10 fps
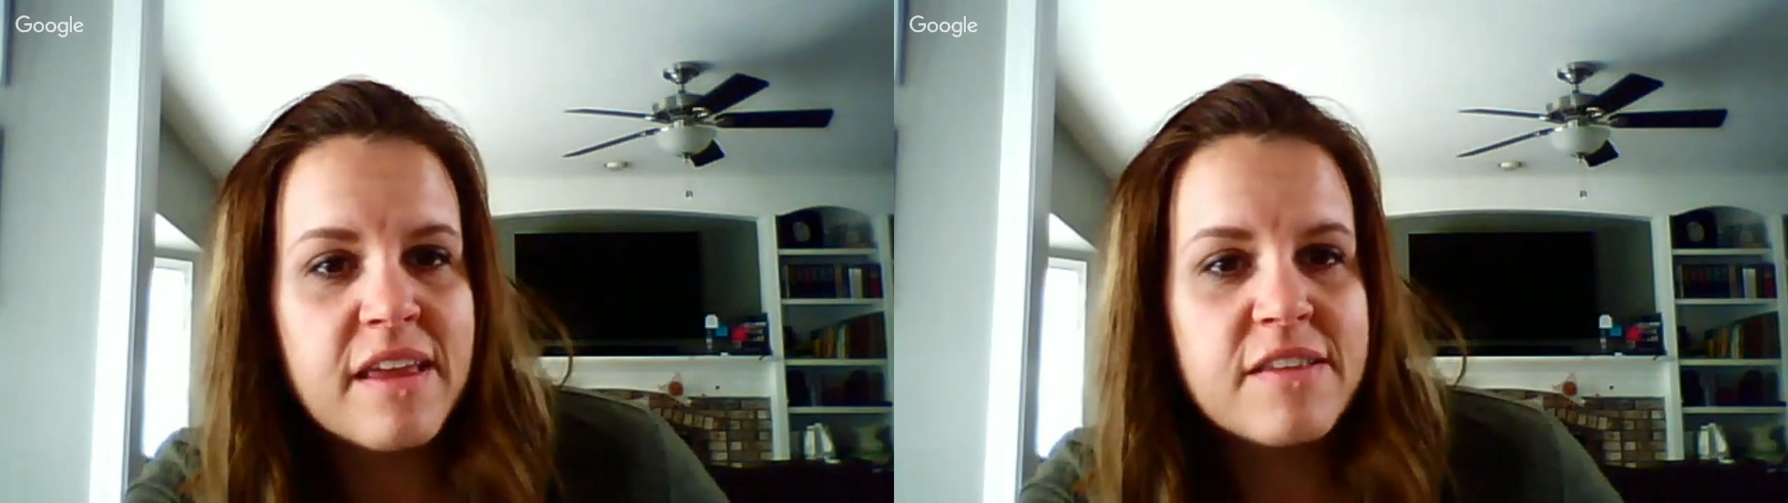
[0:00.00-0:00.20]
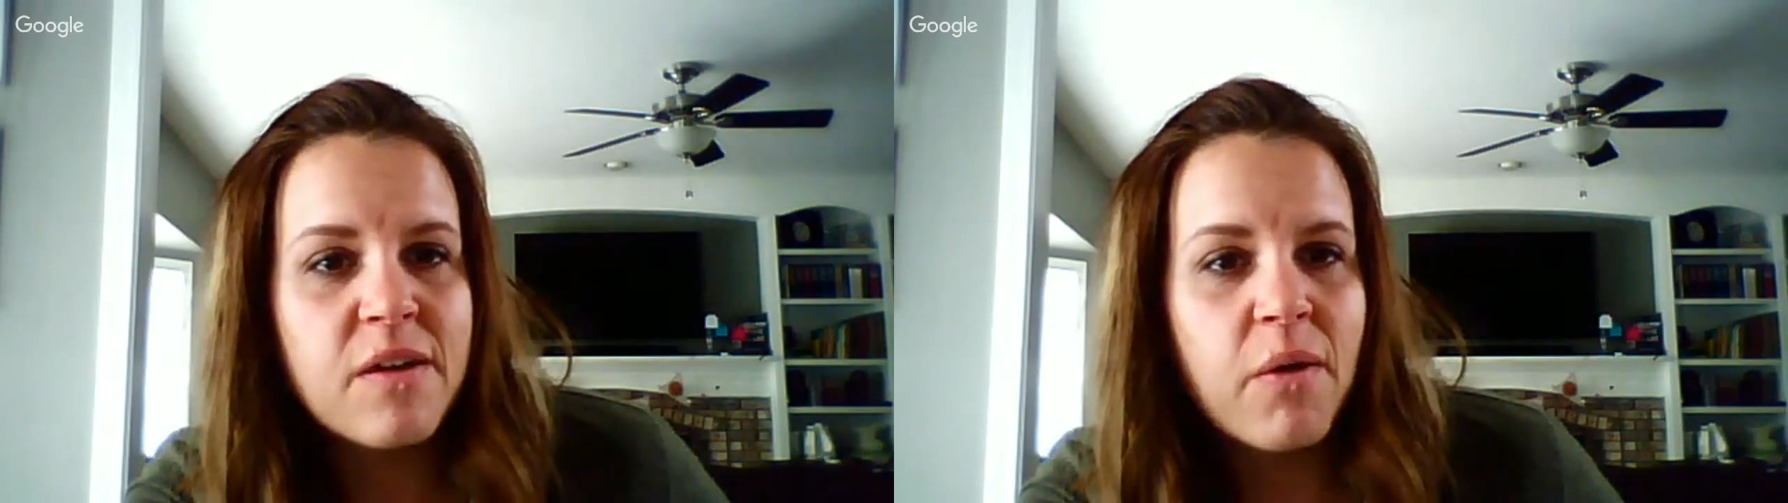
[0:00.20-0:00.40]

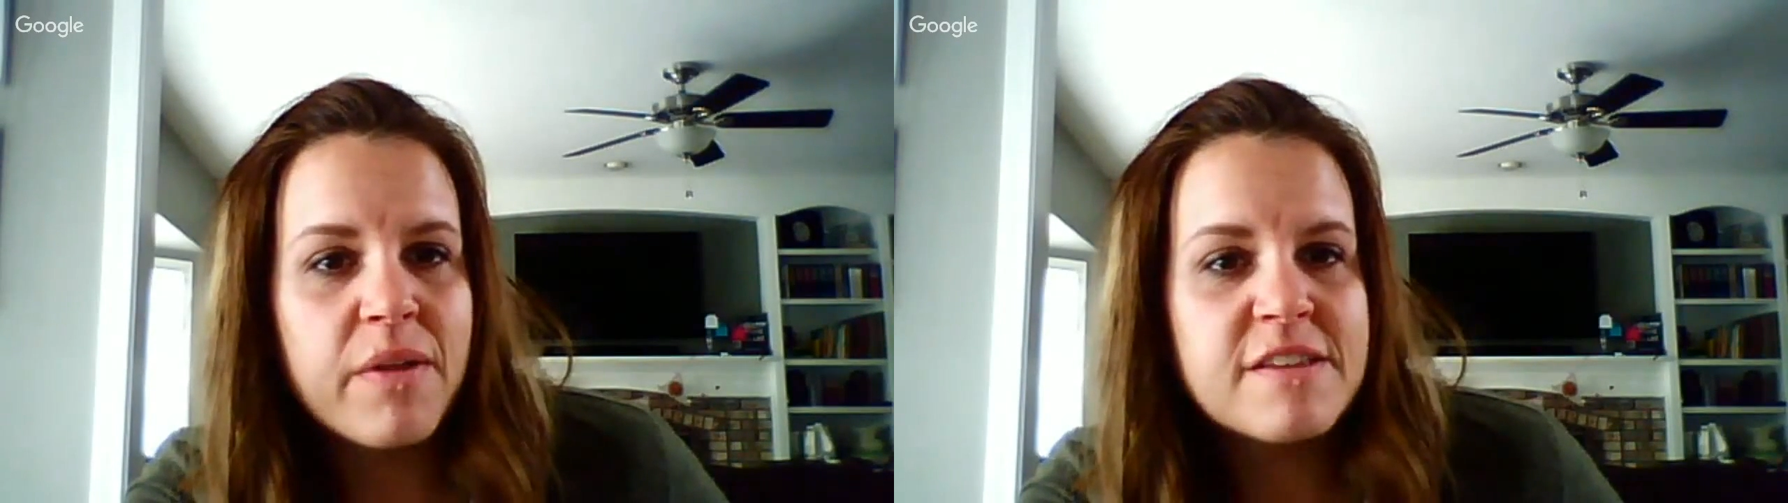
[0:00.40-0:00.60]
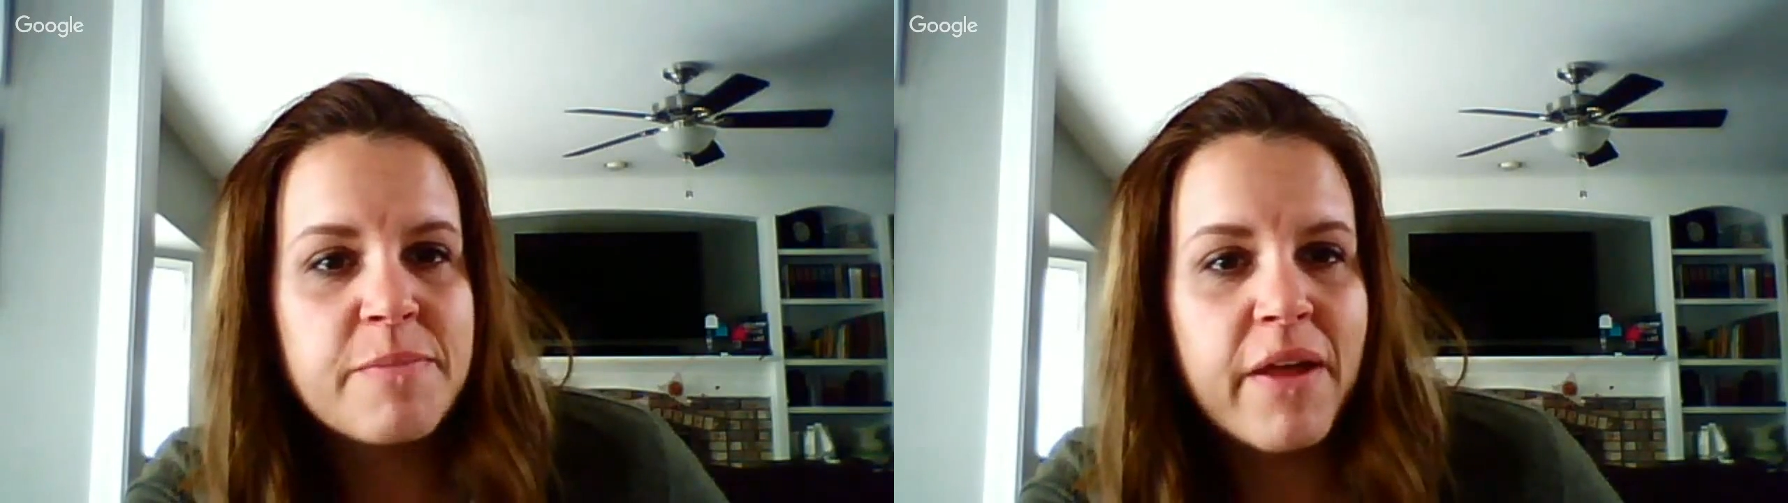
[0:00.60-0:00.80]
is
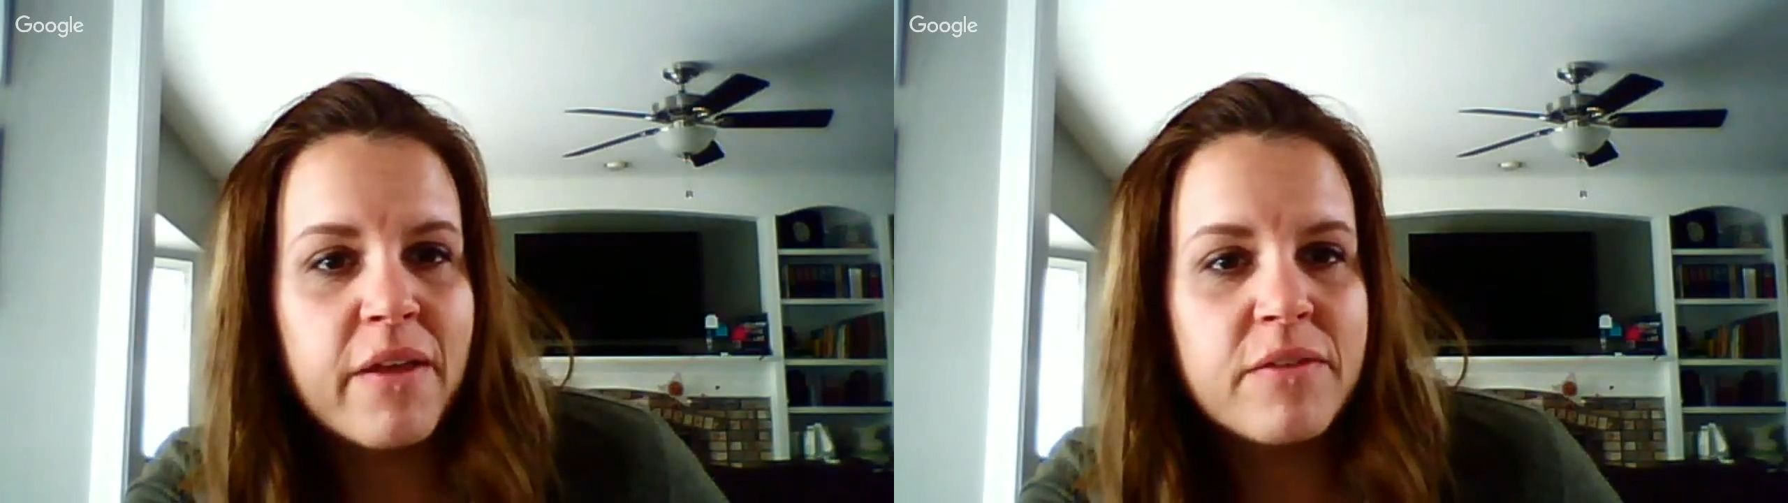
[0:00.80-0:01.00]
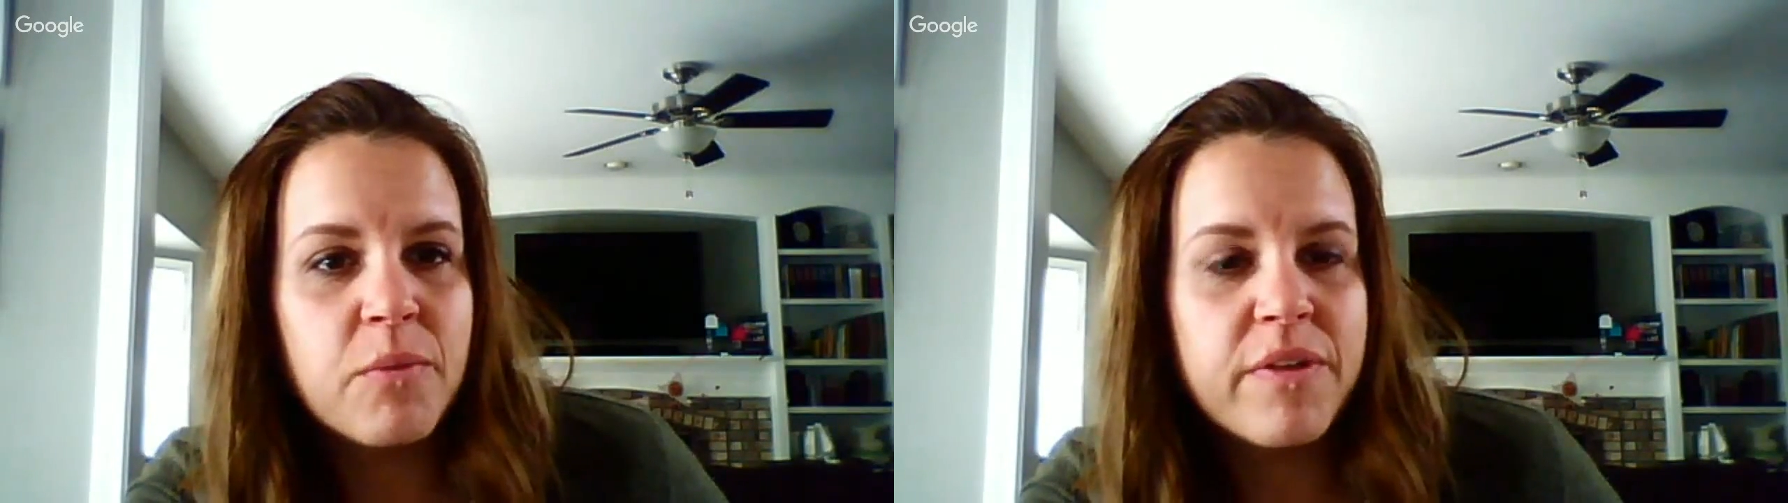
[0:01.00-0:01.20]
only
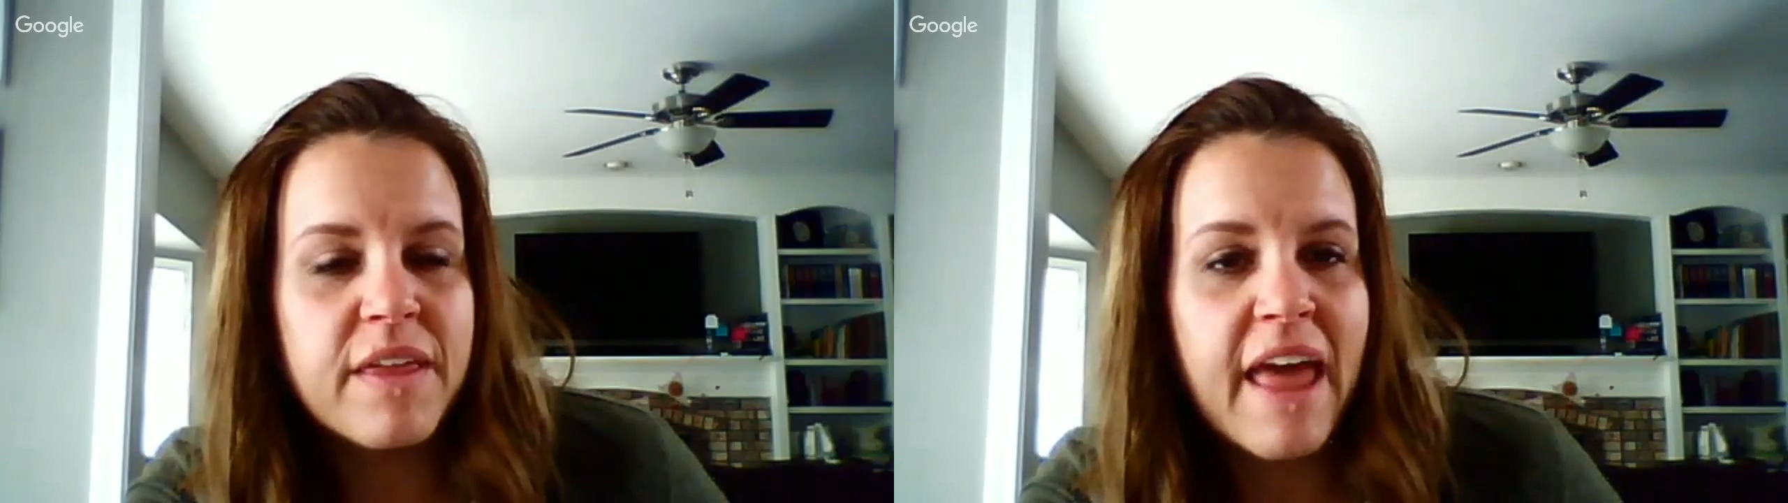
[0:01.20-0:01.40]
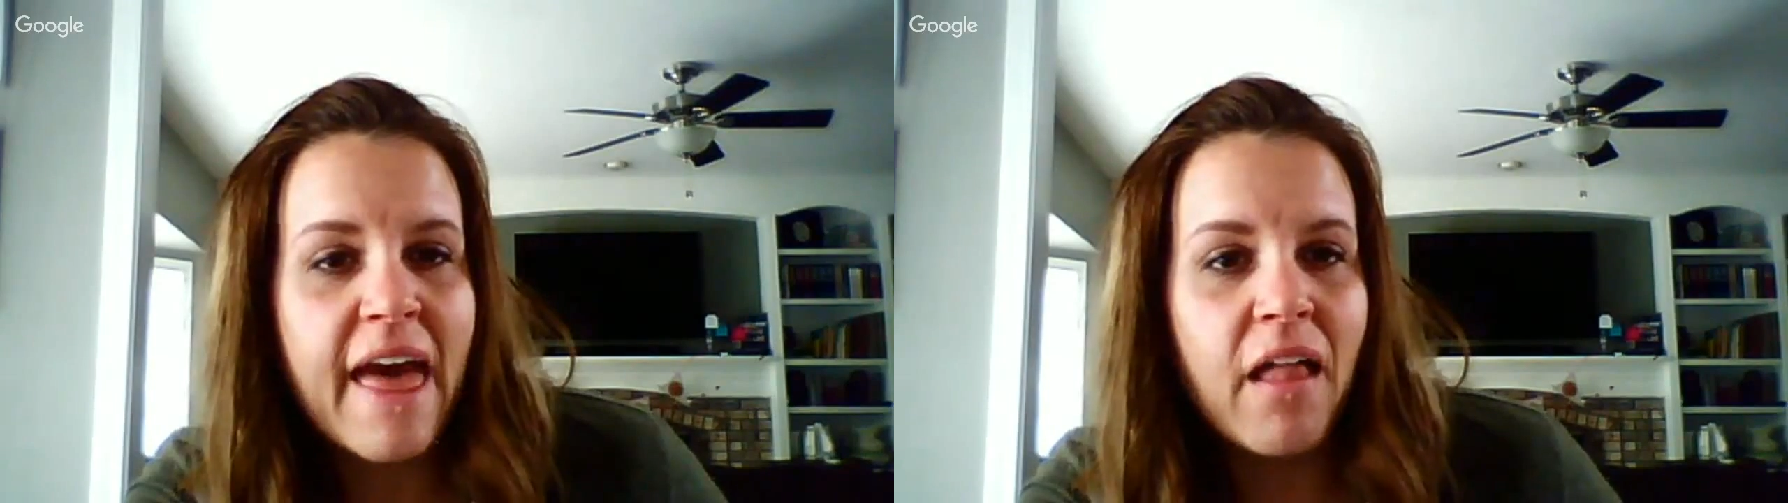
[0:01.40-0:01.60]
spelled with
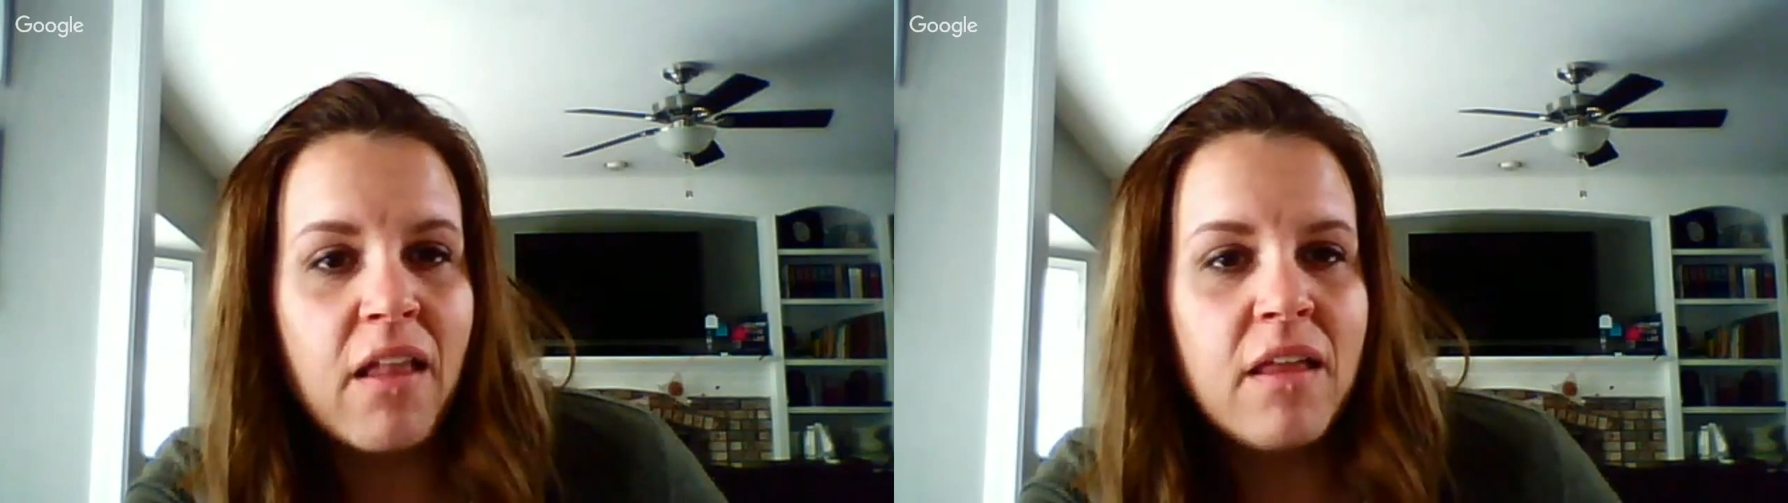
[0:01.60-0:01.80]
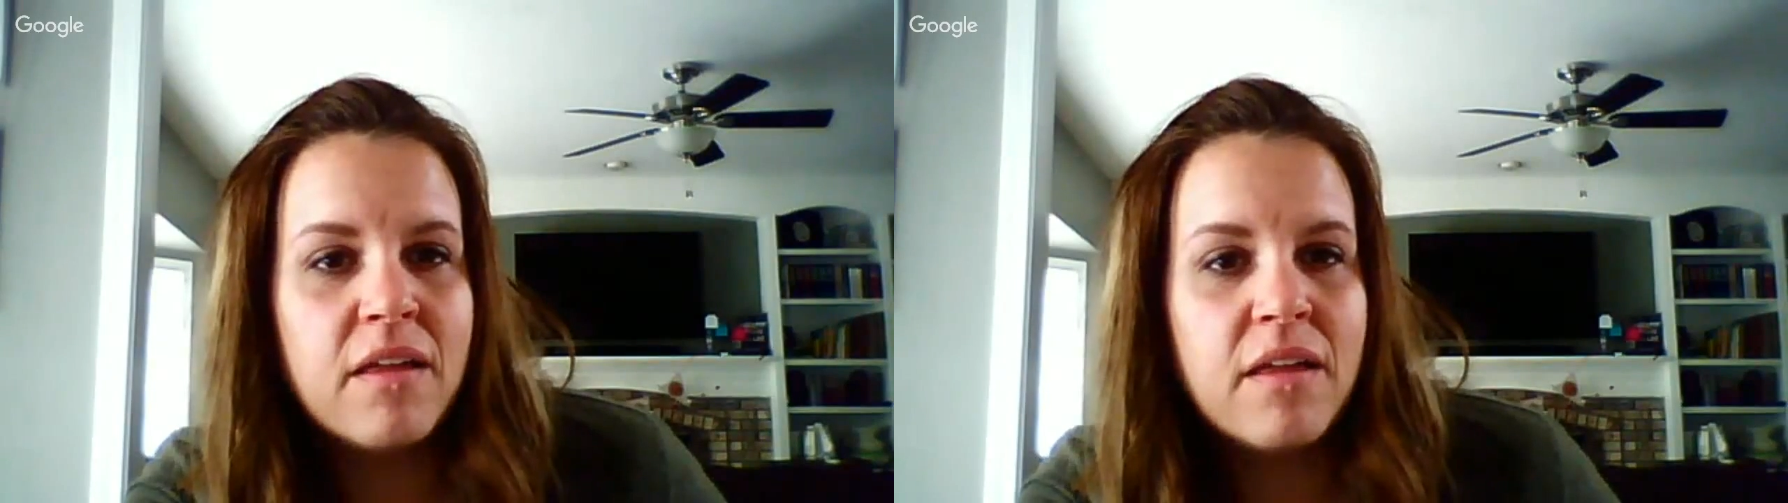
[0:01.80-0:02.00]
an
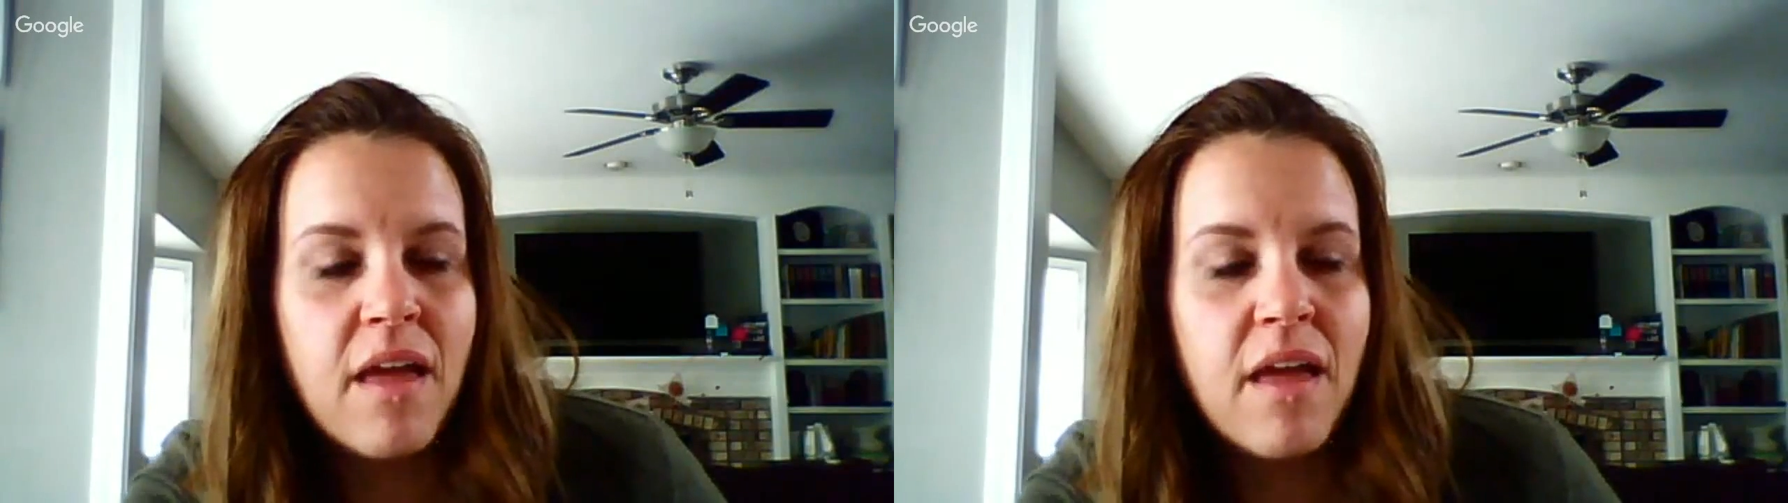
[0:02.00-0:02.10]
L.